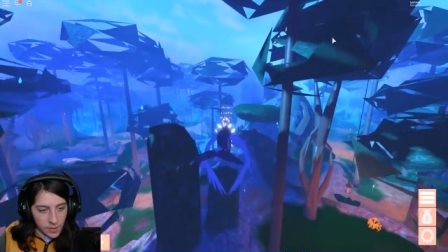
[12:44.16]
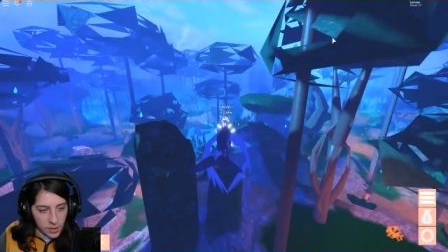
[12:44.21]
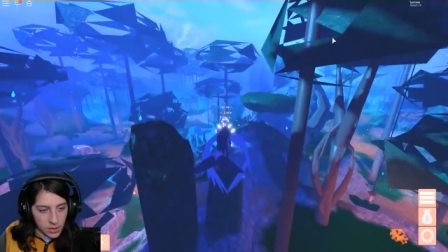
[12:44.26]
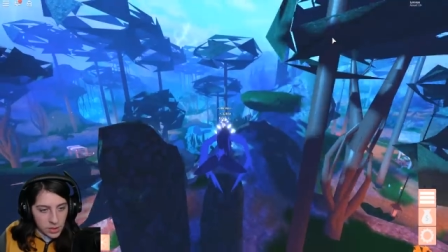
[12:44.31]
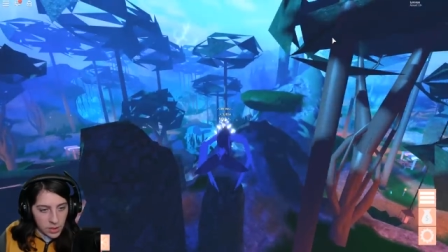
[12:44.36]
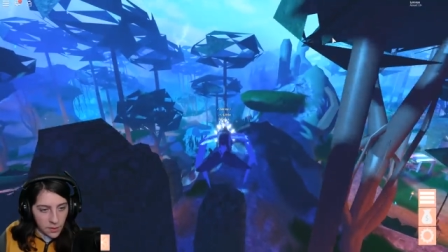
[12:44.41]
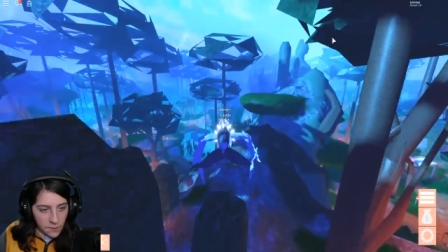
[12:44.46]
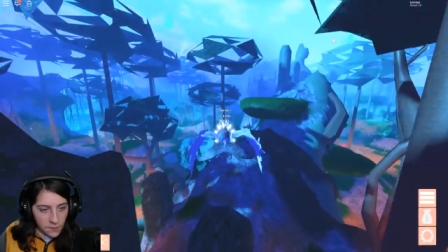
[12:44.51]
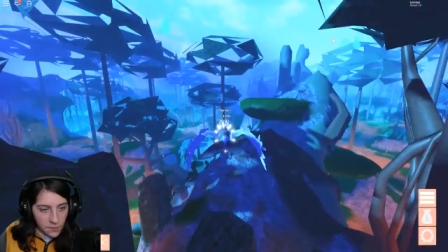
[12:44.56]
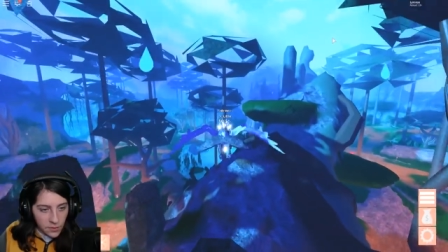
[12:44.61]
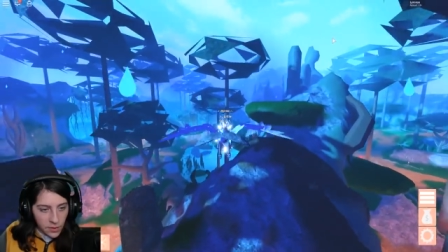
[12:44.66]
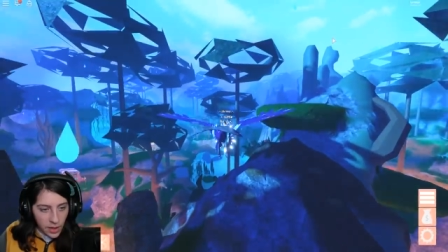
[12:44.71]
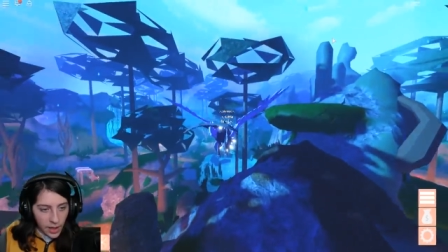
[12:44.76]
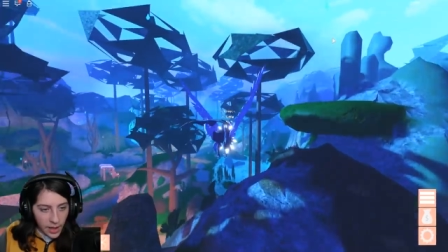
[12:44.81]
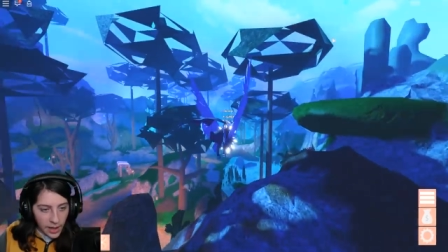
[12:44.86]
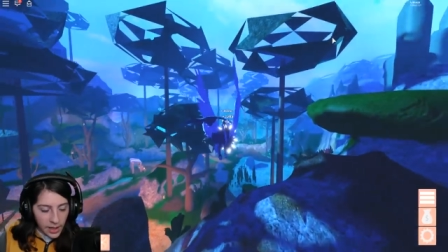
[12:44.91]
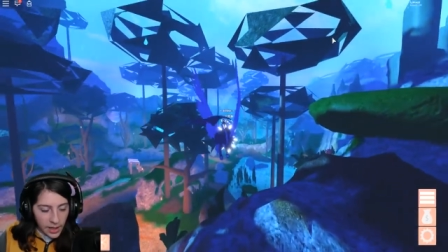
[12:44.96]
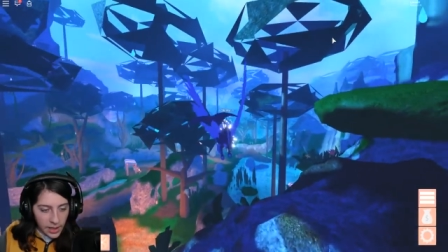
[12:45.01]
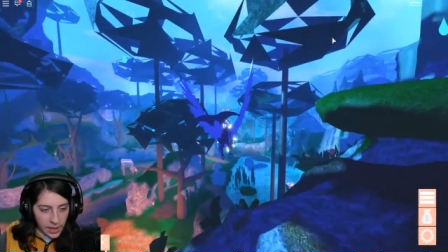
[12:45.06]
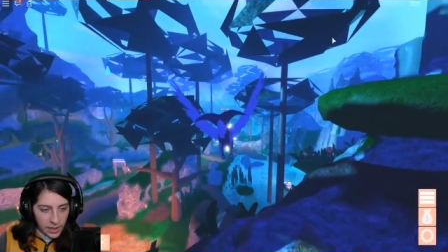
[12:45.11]
This
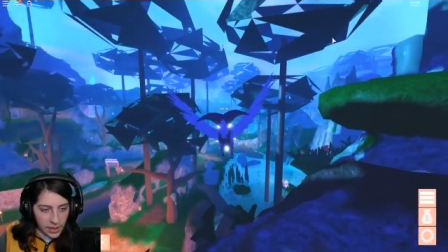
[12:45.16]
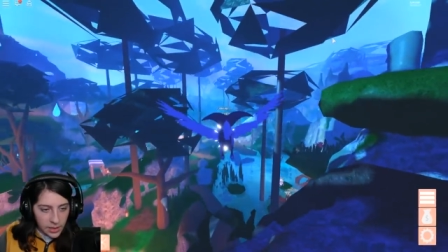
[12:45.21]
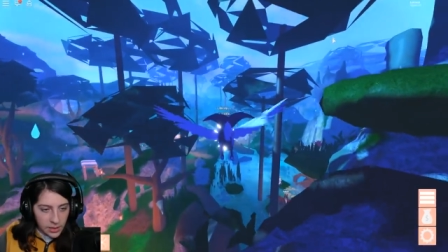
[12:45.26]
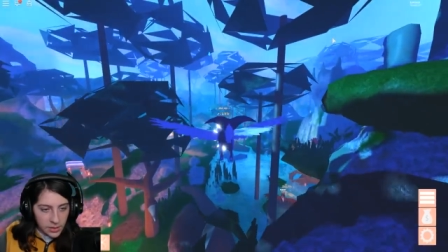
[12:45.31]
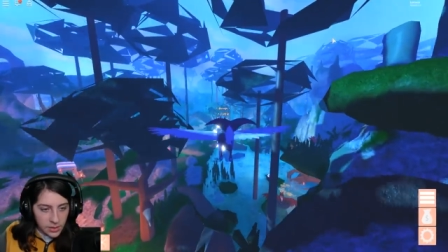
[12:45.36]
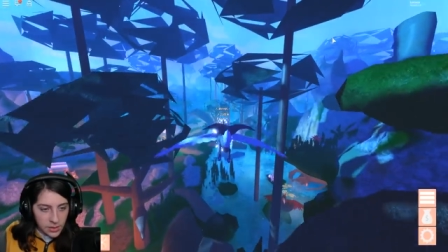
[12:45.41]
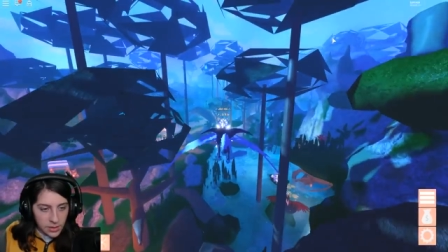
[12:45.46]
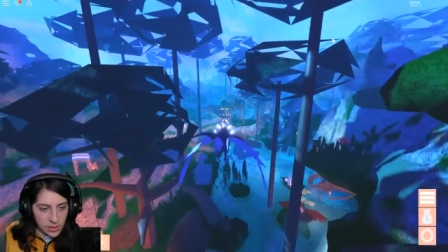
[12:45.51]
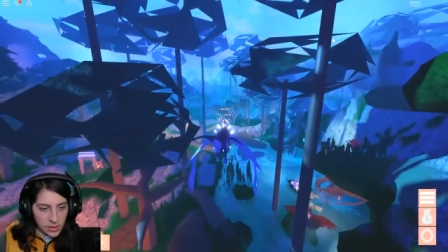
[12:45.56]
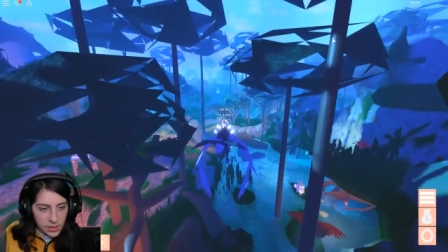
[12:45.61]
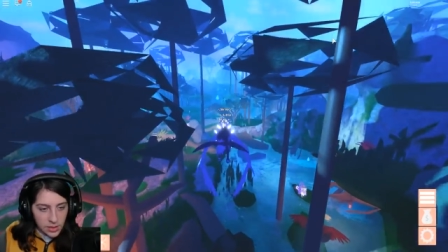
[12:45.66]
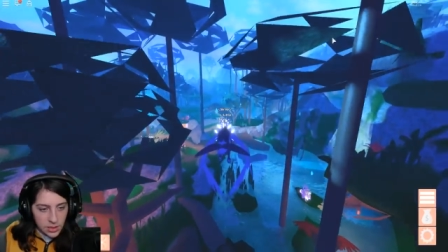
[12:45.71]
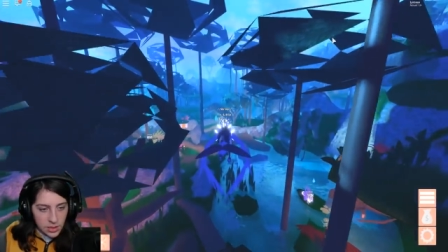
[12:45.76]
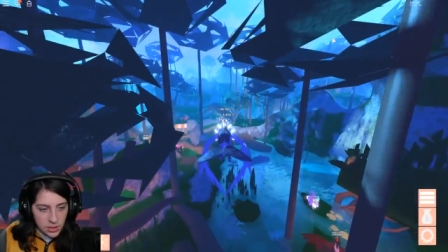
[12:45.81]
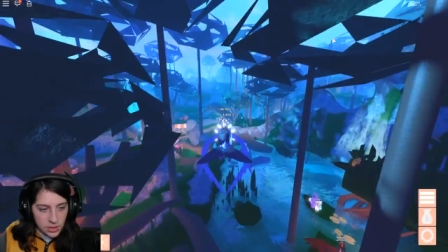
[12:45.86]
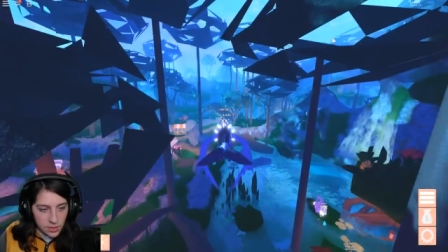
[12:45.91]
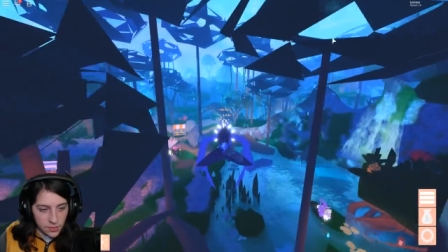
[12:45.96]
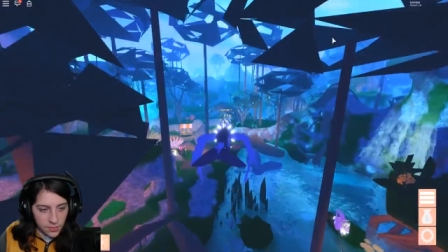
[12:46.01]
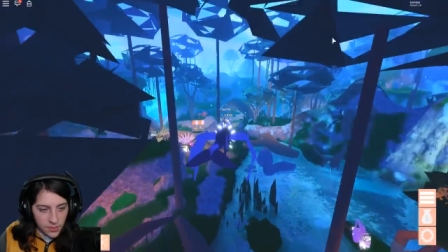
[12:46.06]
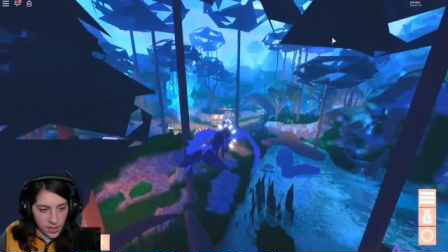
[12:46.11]
flying
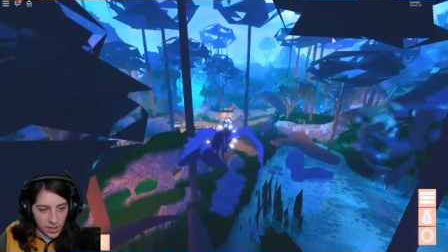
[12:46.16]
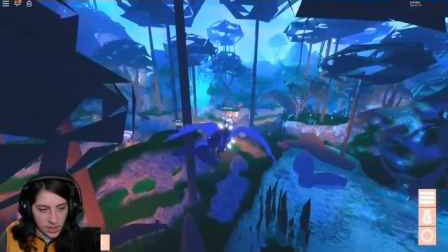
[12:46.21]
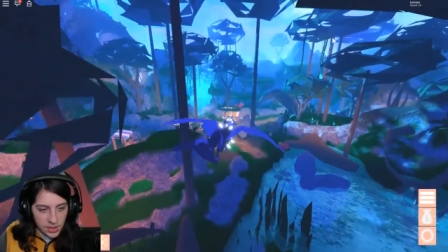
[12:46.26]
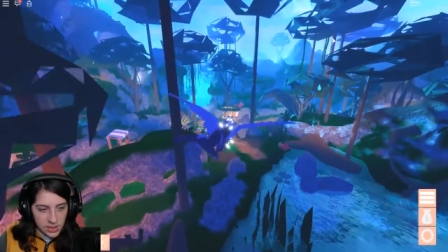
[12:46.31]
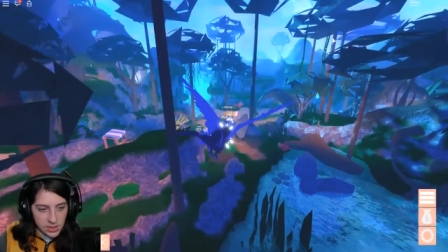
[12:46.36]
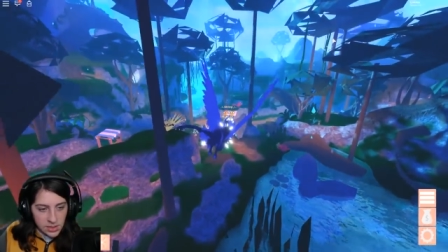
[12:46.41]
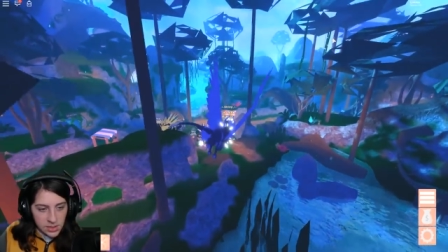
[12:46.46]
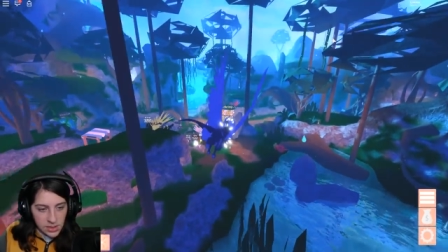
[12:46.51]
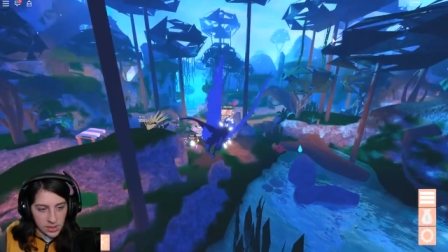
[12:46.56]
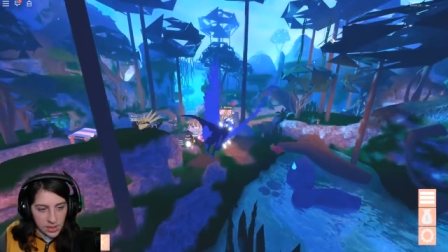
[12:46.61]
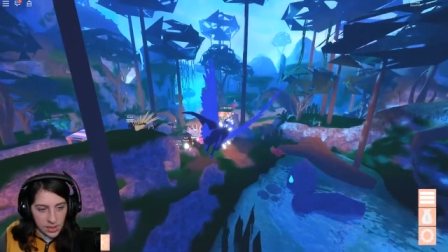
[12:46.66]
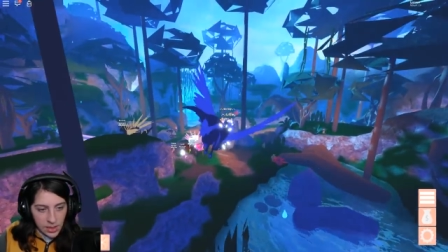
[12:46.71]
is amazing.